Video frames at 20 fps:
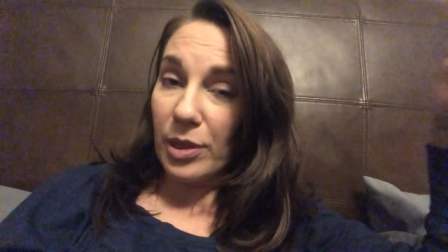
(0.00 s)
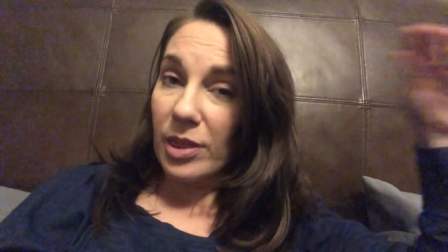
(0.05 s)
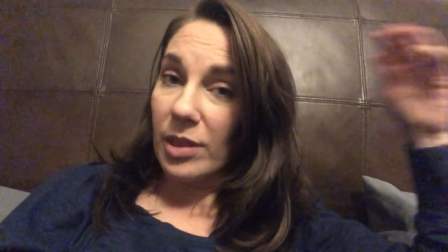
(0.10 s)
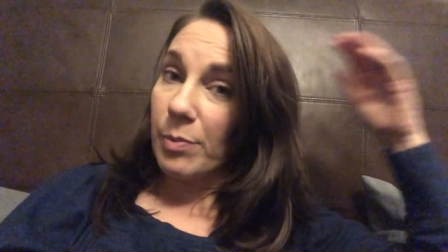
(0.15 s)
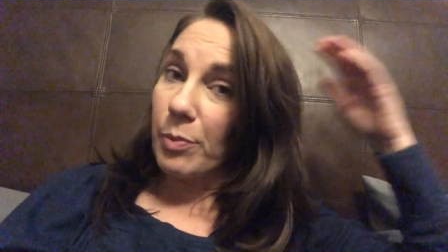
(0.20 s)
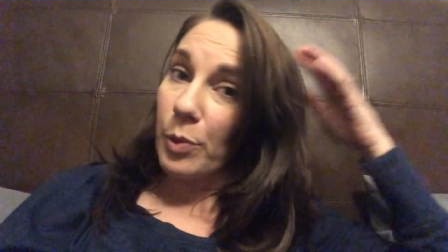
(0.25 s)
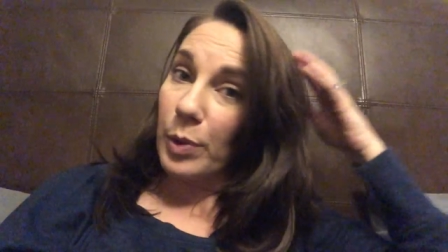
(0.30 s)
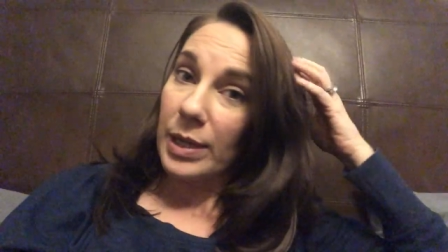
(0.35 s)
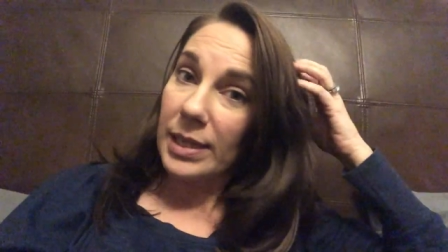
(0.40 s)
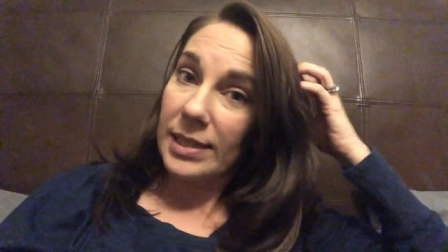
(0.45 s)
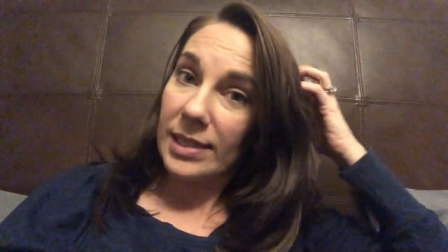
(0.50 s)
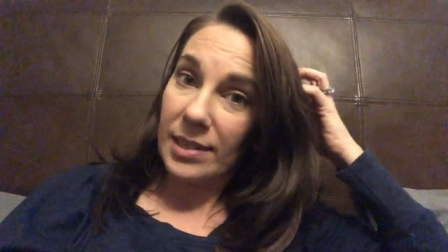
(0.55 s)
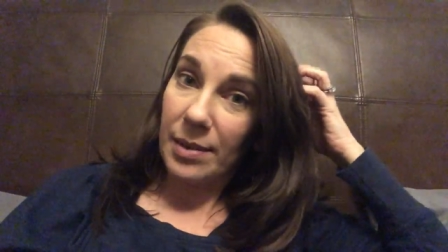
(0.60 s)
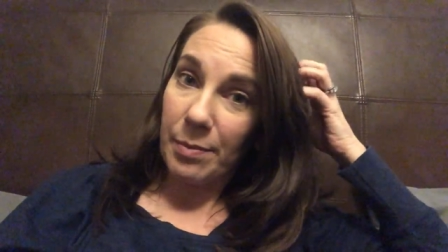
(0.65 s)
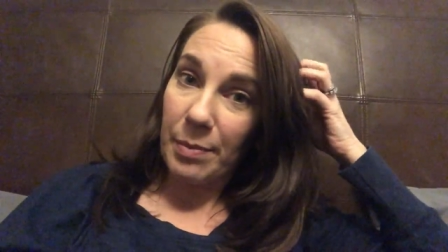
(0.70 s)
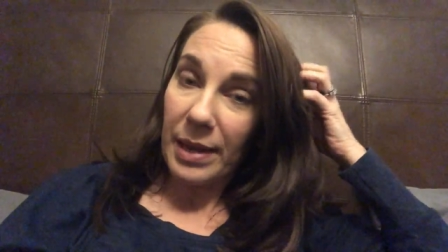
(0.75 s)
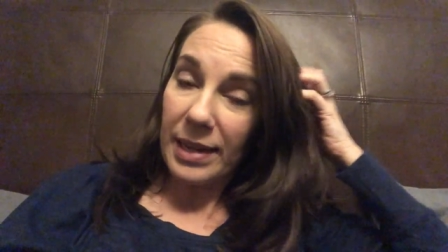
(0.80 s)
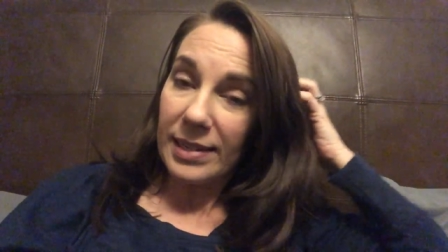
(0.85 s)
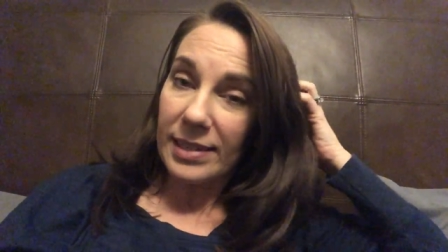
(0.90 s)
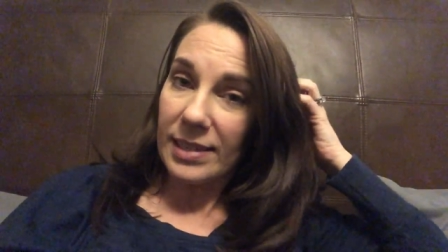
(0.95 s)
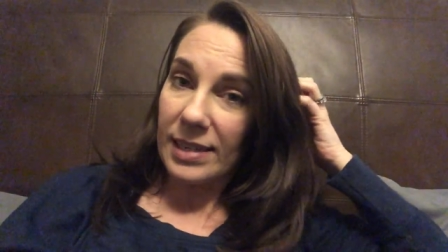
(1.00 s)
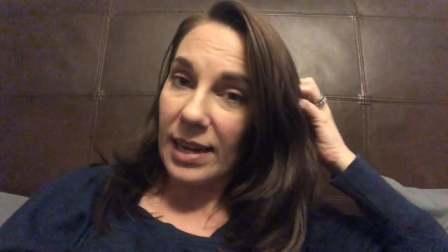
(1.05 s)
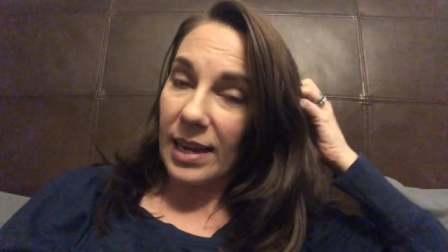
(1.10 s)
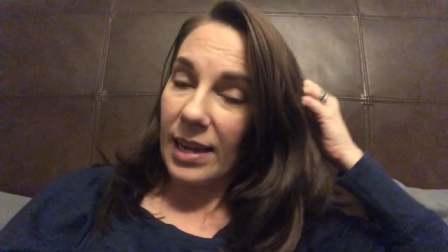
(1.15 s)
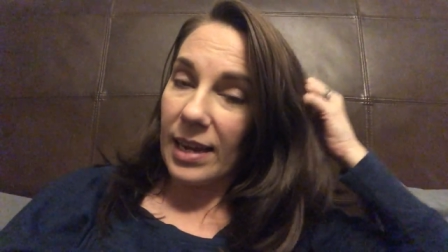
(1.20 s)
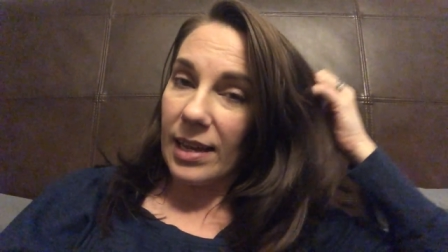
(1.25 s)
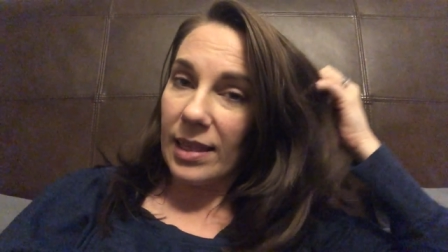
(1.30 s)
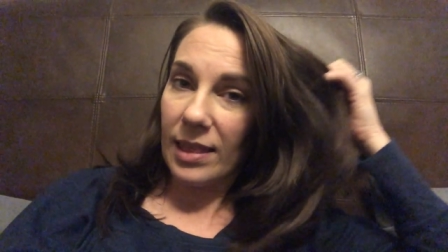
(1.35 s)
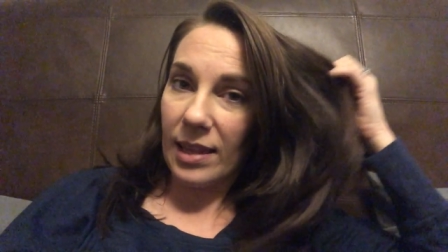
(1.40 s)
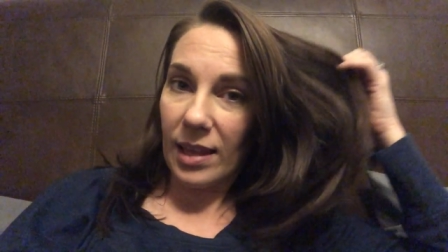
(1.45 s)
the boys to bed
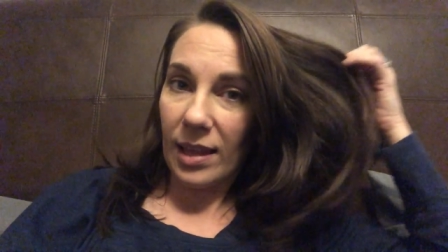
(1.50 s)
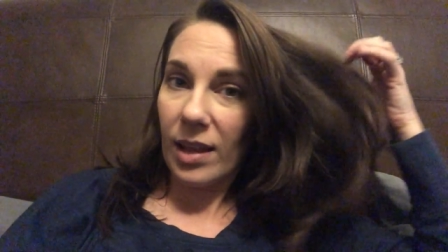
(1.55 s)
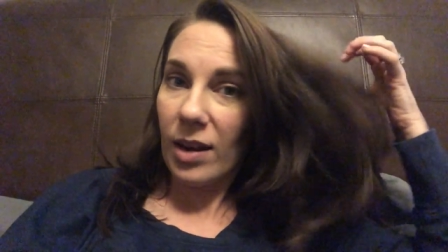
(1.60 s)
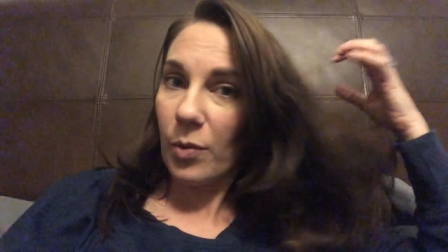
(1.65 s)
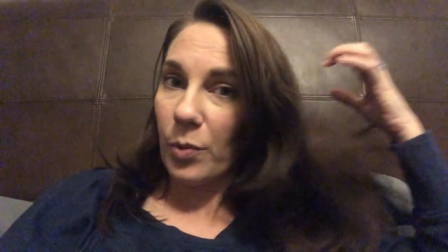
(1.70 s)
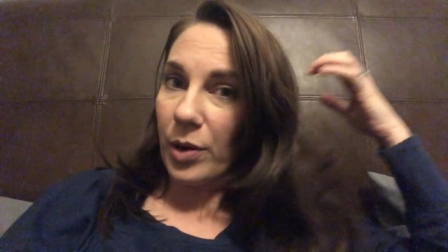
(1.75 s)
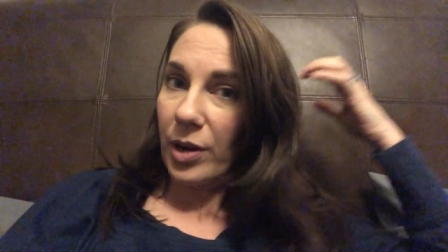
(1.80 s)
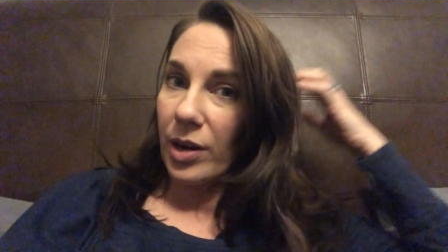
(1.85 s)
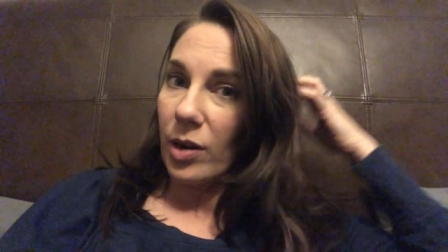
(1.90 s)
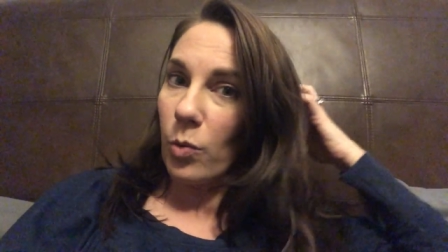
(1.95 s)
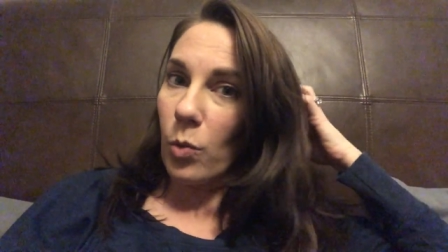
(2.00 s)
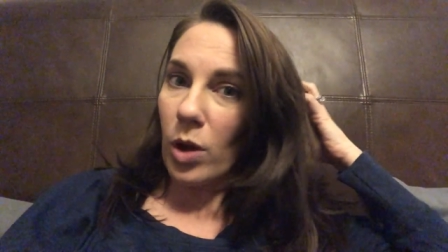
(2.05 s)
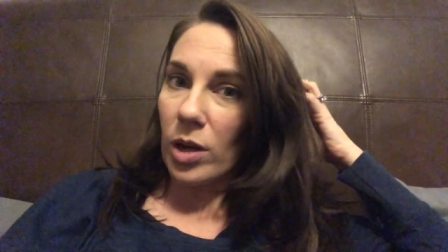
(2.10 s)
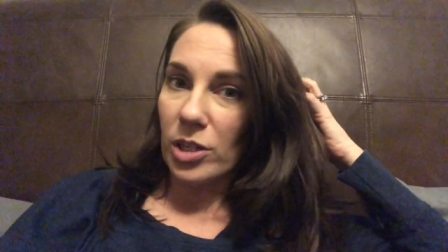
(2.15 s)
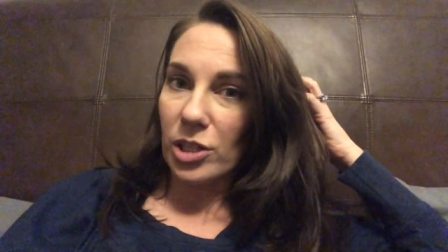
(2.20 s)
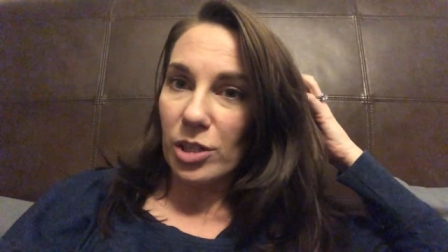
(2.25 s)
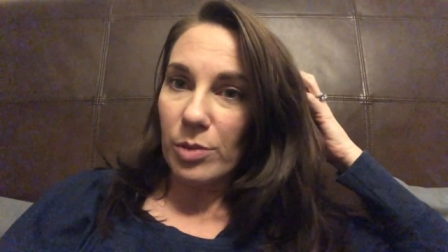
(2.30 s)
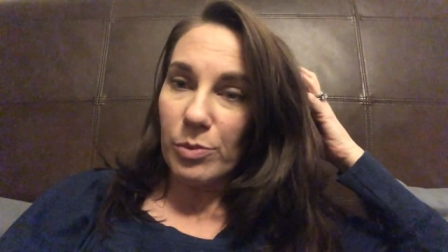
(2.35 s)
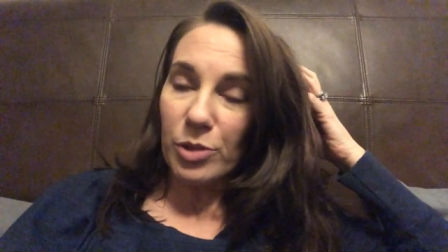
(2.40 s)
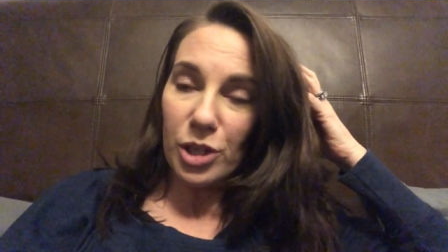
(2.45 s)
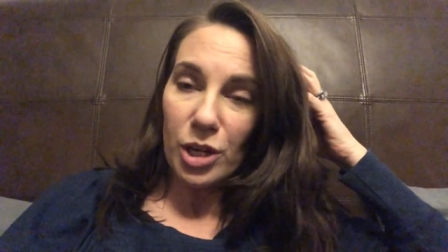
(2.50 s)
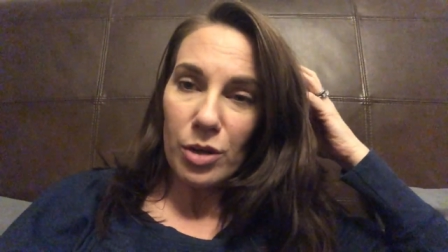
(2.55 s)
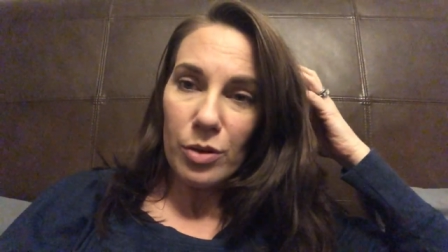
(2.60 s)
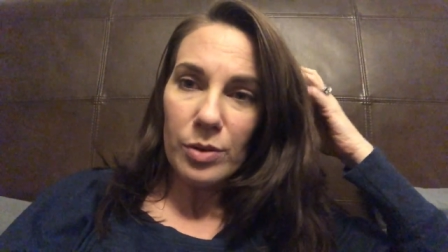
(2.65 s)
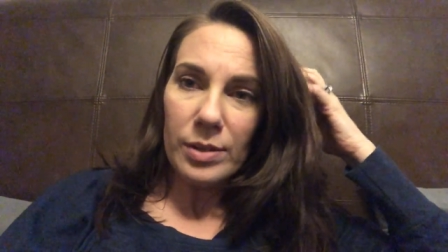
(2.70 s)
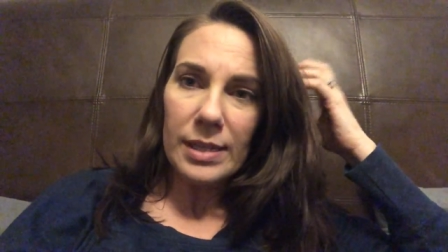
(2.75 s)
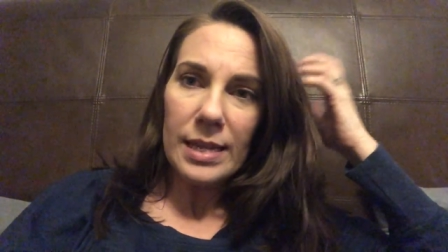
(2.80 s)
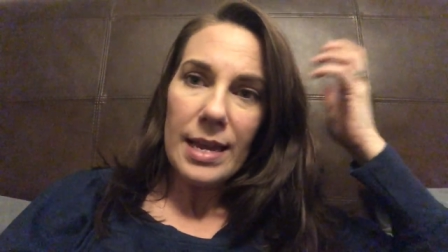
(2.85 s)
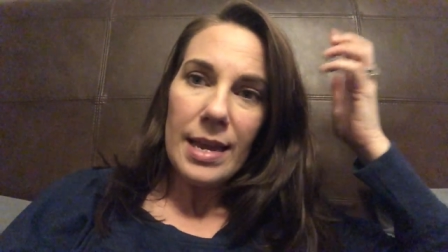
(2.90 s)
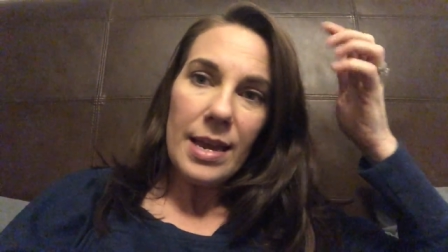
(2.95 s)
tonight and then we're going to watch some shows.